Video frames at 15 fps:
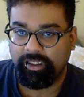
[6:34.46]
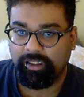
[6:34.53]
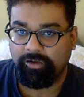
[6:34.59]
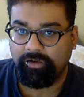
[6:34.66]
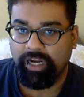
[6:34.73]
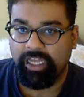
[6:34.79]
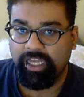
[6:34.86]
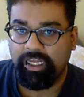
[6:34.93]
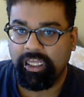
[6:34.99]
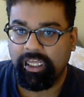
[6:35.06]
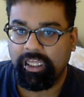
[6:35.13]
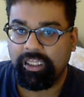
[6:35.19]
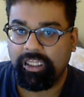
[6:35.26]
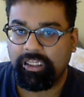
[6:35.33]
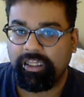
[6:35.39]
right,
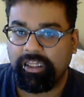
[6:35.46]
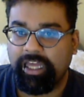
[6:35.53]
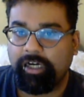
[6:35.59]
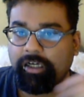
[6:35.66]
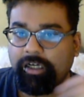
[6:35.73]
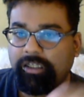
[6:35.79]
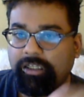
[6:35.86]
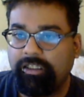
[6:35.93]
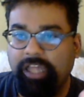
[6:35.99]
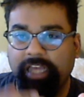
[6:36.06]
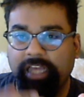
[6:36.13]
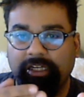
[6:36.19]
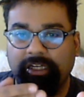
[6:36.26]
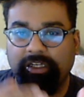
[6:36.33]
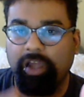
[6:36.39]
that are
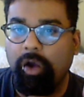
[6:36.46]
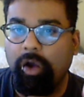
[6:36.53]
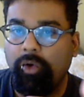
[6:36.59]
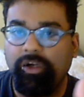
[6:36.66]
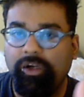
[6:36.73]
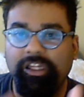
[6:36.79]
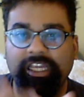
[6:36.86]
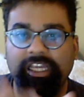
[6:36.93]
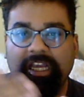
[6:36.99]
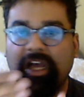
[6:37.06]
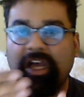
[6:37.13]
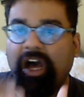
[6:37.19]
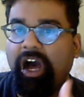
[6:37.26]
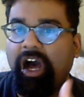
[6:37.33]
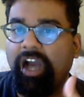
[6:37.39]
like totally
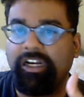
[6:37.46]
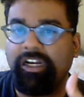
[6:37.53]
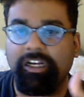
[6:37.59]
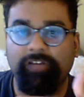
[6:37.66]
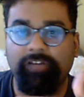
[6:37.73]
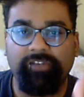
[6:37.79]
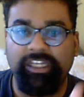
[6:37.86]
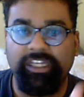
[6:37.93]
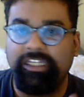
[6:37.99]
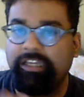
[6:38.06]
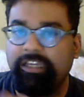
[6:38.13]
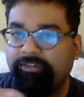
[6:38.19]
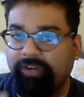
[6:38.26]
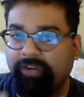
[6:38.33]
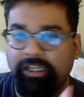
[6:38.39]
cognitively
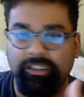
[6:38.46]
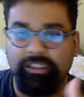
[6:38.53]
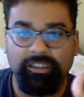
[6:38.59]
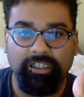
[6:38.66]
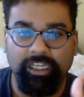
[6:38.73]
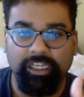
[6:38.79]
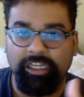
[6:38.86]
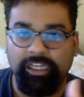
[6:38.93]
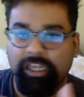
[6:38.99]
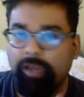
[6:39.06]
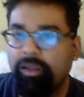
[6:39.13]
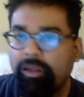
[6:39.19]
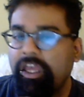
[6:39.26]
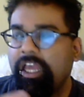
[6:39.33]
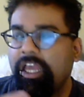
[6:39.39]
different in
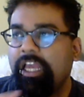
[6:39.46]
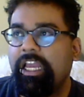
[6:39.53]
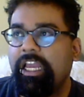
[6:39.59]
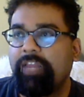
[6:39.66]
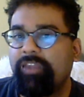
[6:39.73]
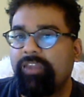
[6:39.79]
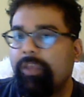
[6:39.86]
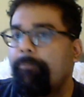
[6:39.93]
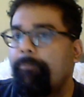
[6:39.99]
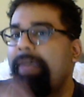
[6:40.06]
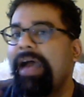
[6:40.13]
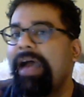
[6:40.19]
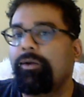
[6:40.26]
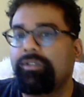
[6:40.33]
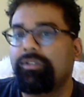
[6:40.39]
the
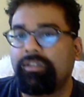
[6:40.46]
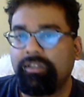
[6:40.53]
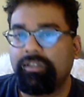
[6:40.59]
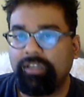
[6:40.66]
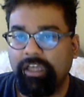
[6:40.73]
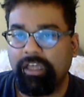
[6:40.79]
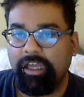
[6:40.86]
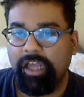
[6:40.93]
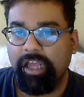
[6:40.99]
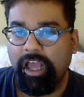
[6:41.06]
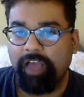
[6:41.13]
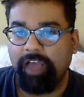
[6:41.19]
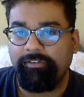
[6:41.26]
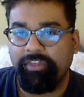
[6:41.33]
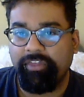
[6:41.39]
amount
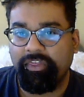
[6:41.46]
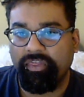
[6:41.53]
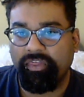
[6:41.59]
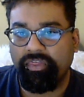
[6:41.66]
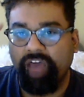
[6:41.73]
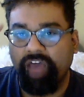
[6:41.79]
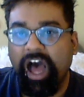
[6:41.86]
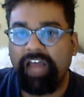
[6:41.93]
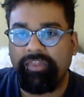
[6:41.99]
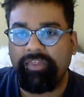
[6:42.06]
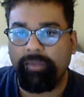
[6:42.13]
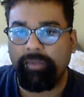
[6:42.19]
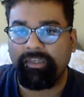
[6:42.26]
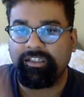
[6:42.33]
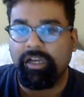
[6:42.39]
of thought
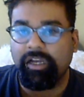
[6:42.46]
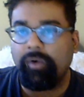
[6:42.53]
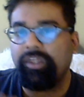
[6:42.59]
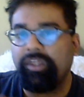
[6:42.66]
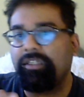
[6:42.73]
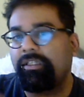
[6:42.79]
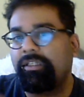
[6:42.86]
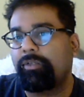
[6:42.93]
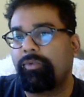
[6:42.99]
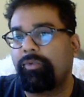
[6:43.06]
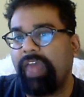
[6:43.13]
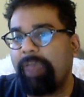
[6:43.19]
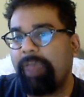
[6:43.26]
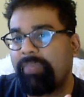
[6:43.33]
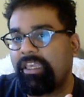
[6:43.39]
that must go into
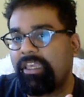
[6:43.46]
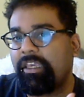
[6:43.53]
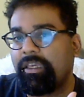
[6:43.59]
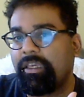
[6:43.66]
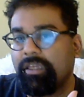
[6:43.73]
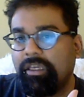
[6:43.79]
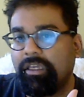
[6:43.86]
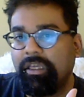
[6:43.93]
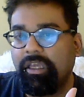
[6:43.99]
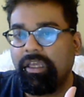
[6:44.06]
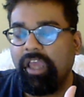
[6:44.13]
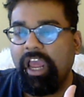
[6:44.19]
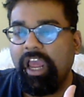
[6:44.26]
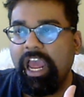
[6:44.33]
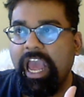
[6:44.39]
that being
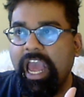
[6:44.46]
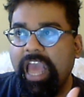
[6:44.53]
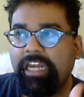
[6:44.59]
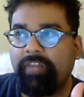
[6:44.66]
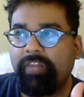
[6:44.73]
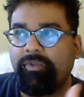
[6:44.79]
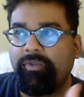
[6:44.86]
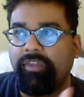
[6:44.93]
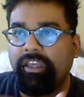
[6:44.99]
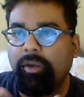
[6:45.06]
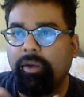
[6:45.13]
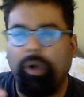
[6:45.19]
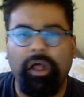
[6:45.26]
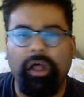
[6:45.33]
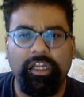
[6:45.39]
and in the
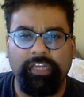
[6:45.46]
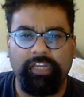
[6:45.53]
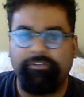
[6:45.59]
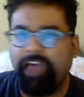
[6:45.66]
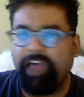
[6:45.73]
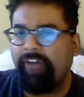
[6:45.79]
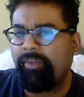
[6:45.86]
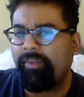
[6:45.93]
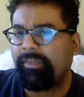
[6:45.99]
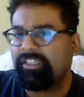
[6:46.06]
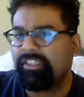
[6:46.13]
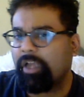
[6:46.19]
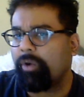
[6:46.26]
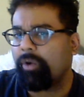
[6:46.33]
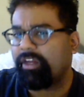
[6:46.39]
quality of thought that
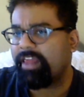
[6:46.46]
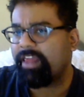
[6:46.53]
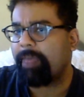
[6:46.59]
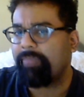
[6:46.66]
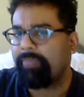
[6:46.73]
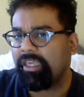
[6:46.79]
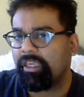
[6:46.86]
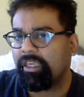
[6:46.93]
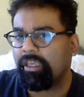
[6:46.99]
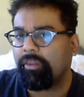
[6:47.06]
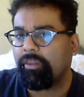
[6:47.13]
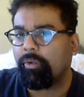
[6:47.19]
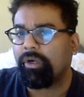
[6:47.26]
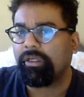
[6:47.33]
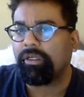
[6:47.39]
must go into that being in
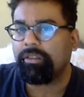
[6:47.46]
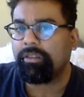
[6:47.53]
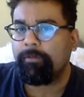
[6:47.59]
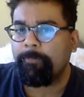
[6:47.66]
the world.